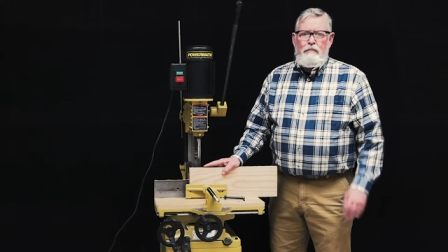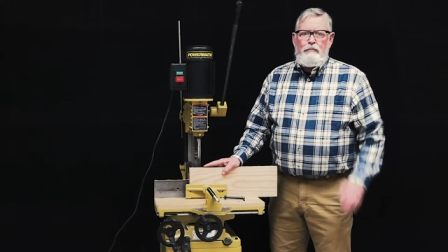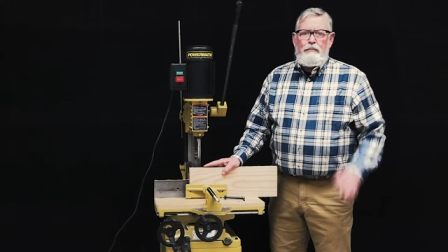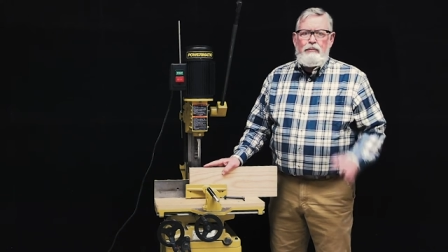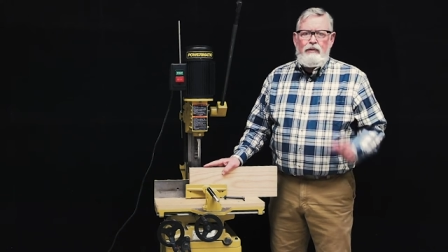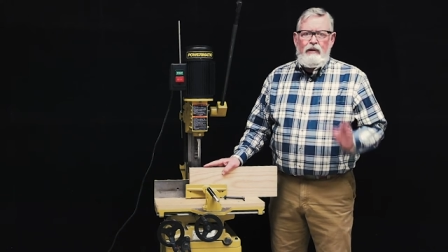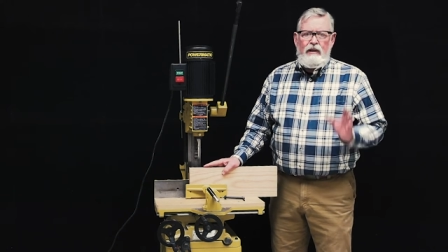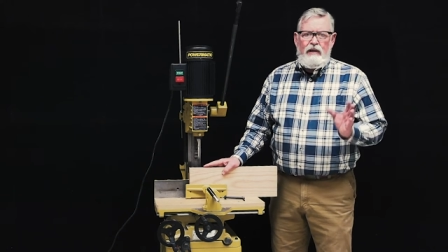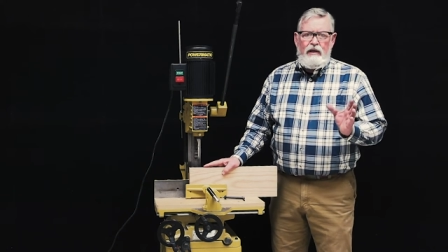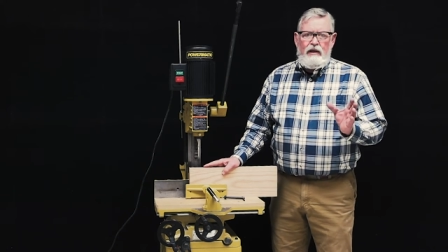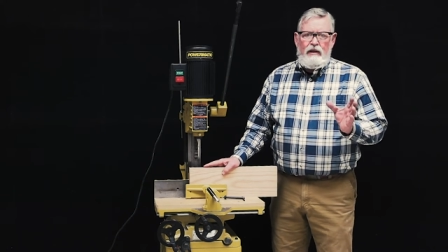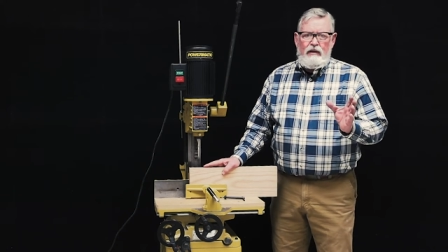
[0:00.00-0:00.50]

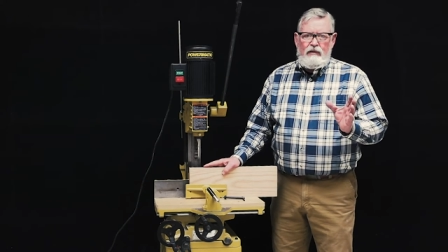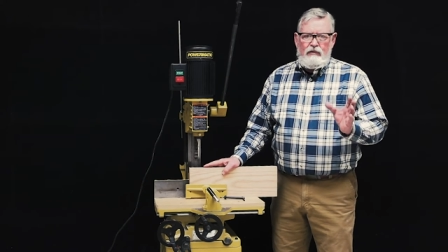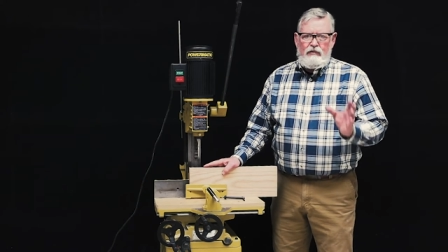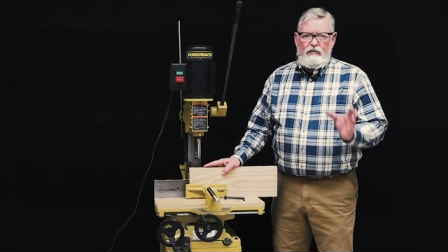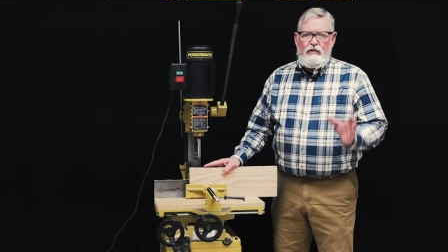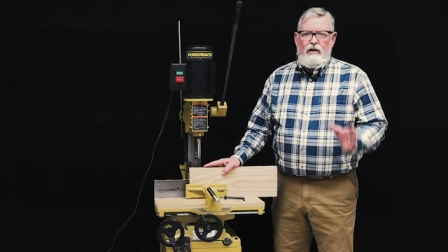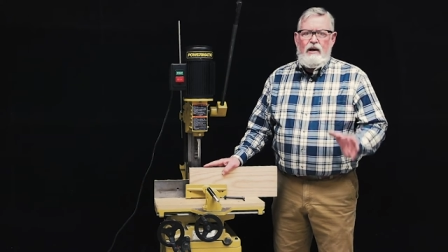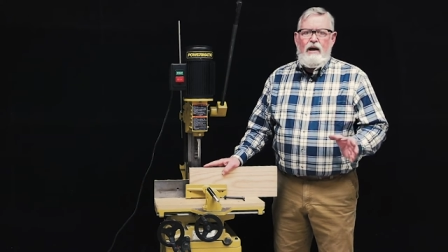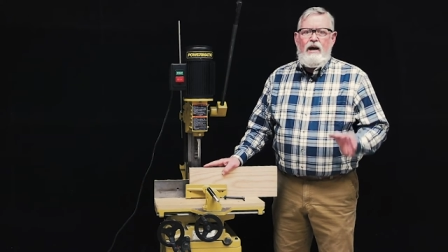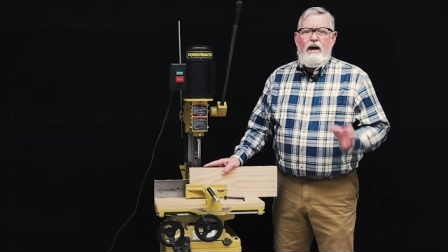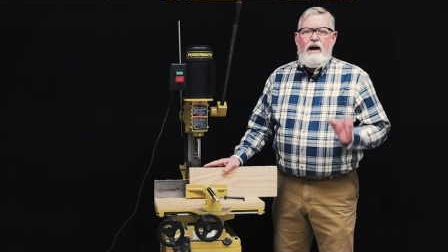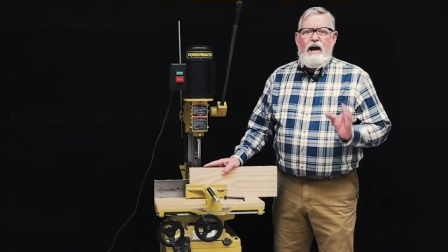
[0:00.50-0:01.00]

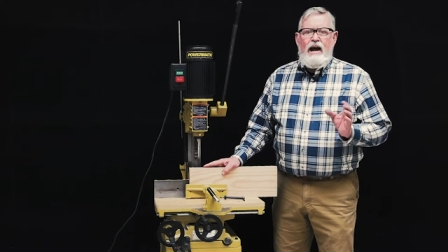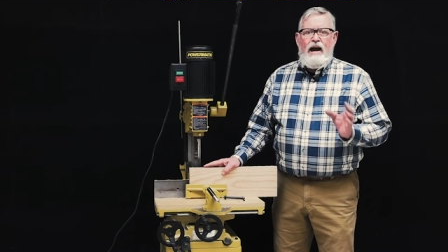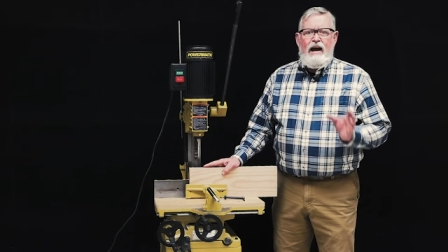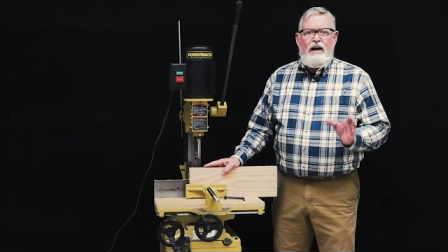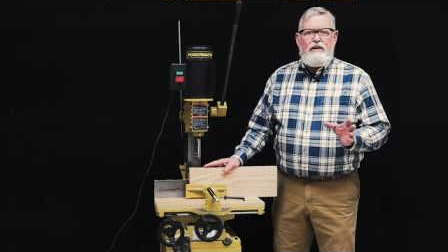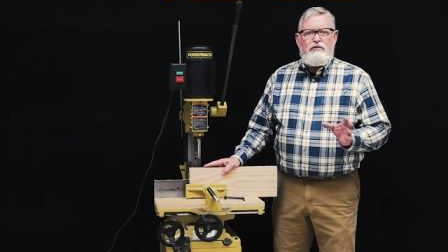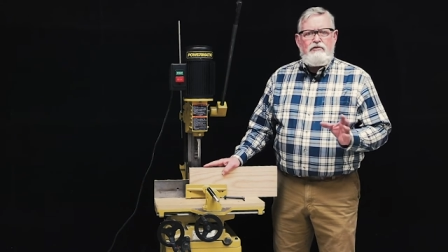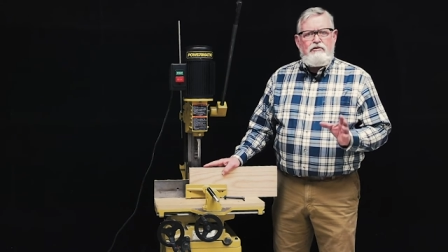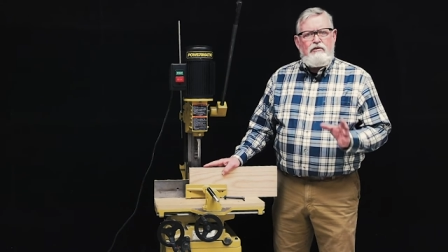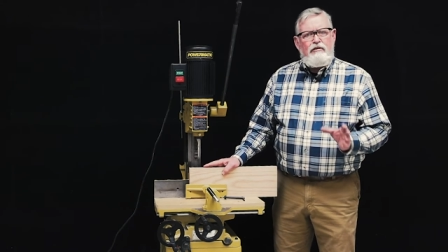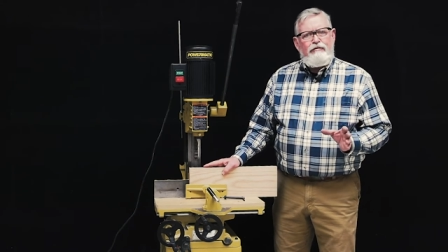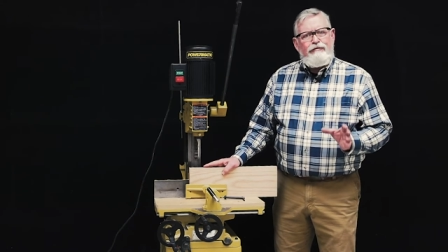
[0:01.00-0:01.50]
Please
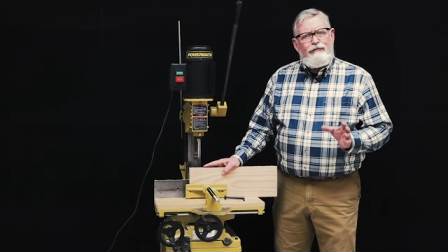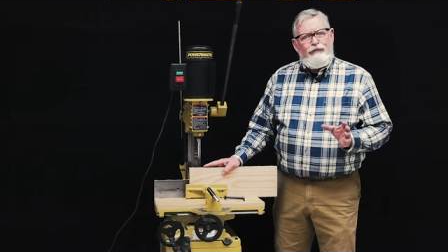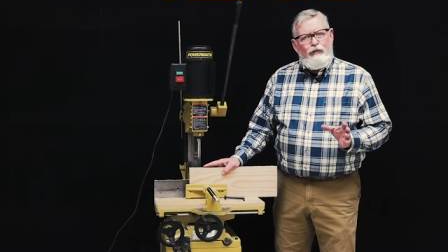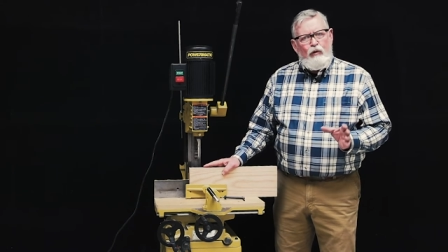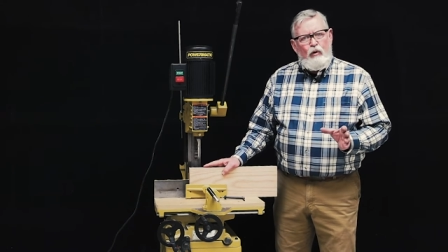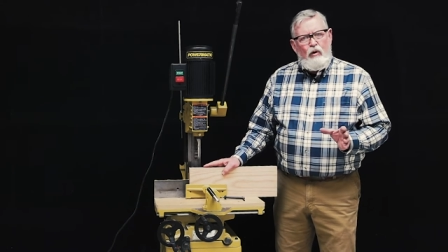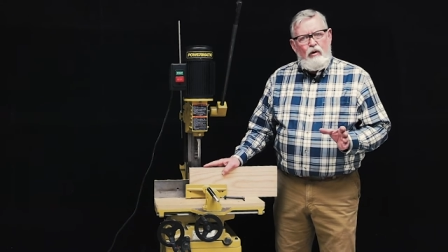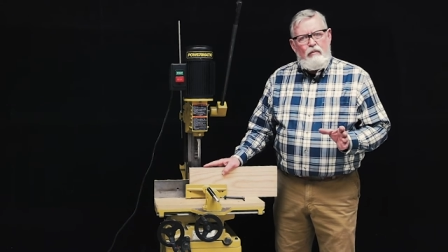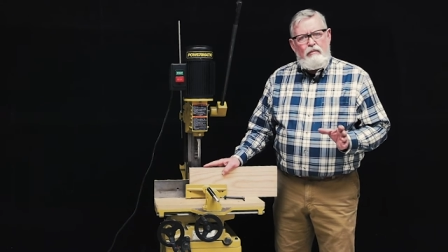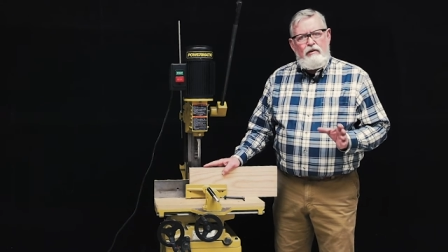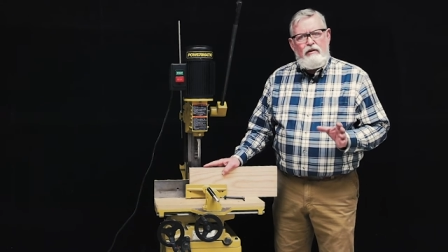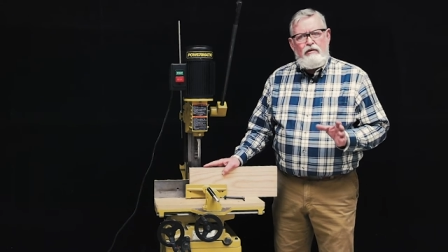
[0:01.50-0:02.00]
ask the
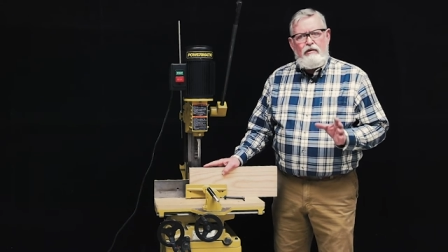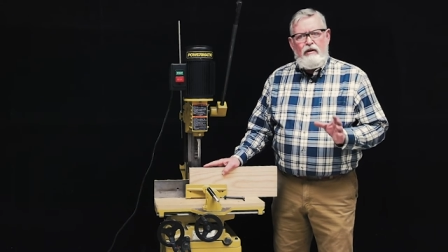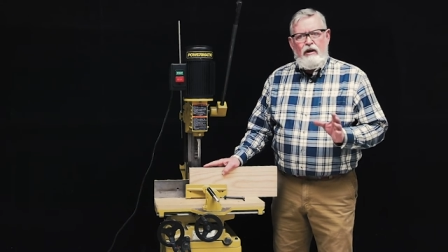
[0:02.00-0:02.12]
foreman